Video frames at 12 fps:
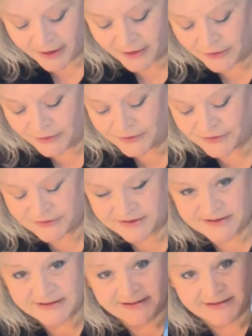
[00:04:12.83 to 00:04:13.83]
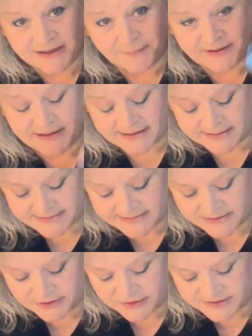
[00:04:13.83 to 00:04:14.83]
You do see some of this,
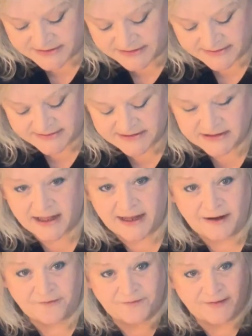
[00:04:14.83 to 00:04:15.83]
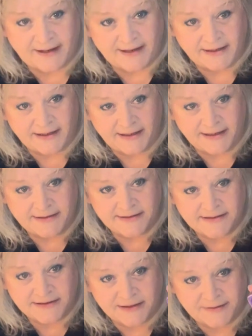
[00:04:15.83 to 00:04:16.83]
and you see a slight faint
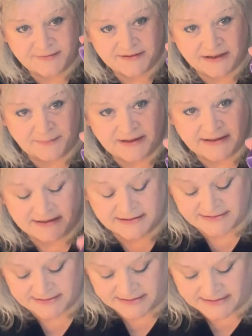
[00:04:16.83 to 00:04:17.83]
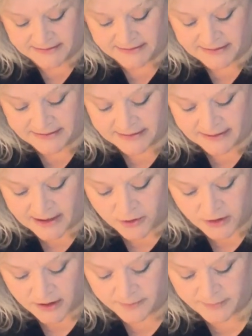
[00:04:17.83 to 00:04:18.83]
hint of some of this in the
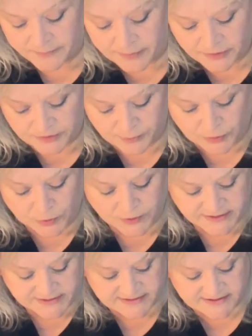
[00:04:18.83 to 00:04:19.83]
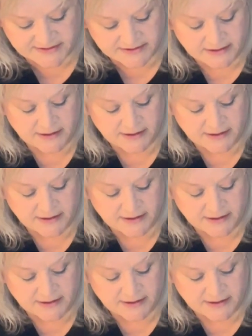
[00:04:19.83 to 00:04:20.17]
outcome of both pours.